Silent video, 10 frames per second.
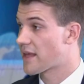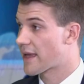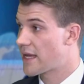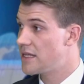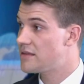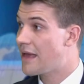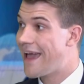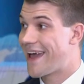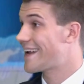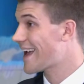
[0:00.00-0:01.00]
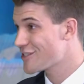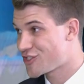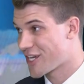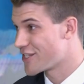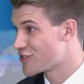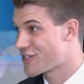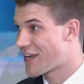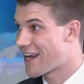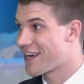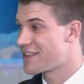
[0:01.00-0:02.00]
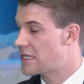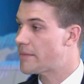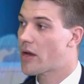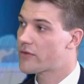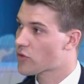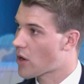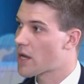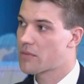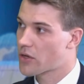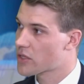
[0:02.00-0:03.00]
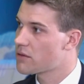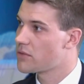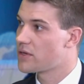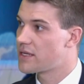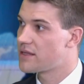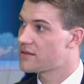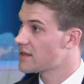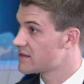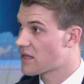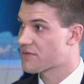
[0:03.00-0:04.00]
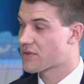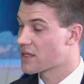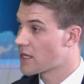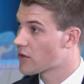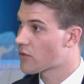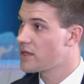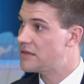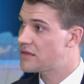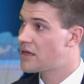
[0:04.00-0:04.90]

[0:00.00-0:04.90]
decades, and it has changed. The amount of crime in our communities has definitely increased.